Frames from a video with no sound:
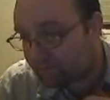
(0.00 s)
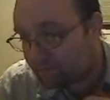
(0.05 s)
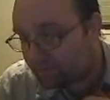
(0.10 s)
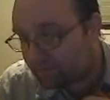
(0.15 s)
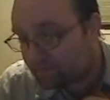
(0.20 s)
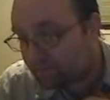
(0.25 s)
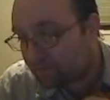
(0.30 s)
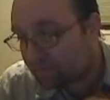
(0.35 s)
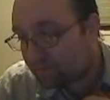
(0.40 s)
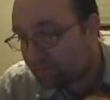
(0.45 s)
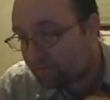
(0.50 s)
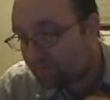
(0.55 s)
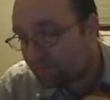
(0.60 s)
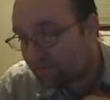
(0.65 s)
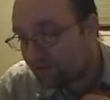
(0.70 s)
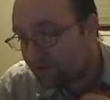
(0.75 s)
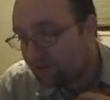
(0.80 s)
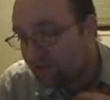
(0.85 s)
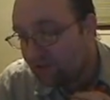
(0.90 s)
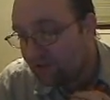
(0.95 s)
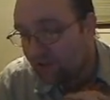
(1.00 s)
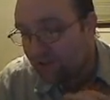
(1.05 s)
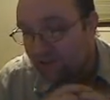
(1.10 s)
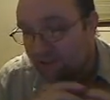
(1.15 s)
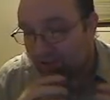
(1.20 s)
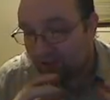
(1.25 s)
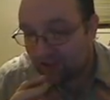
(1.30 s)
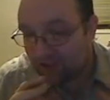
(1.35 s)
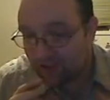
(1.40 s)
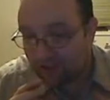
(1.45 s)
Richard's got a house in
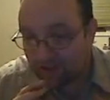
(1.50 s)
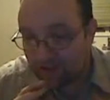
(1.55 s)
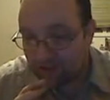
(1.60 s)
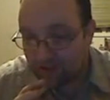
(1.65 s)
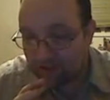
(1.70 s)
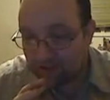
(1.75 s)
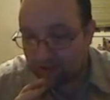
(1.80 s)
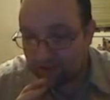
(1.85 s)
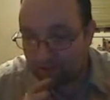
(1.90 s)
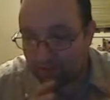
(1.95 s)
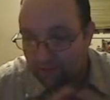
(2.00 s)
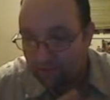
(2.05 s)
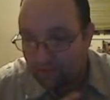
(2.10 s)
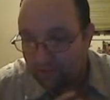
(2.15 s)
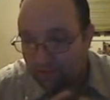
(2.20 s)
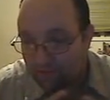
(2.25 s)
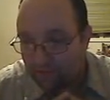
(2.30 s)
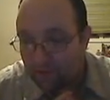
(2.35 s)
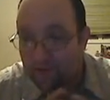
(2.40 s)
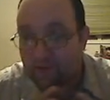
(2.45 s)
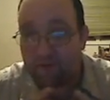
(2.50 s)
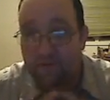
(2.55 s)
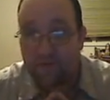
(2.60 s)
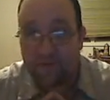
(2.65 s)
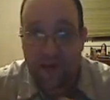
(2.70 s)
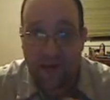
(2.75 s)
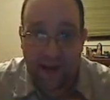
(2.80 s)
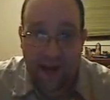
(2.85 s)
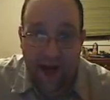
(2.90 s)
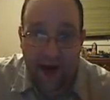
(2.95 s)
Kentucky. He, you know, he lives in
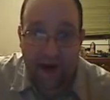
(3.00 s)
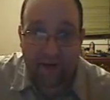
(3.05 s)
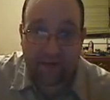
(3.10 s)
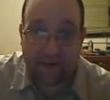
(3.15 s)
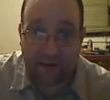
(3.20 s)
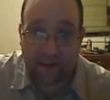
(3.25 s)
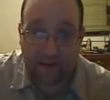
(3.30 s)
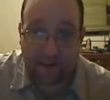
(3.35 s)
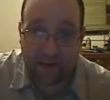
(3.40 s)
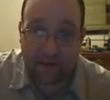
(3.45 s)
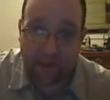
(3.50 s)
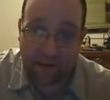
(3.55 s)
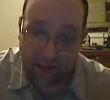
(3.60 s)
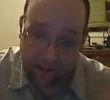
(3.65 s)
Ohio, but he's got a house in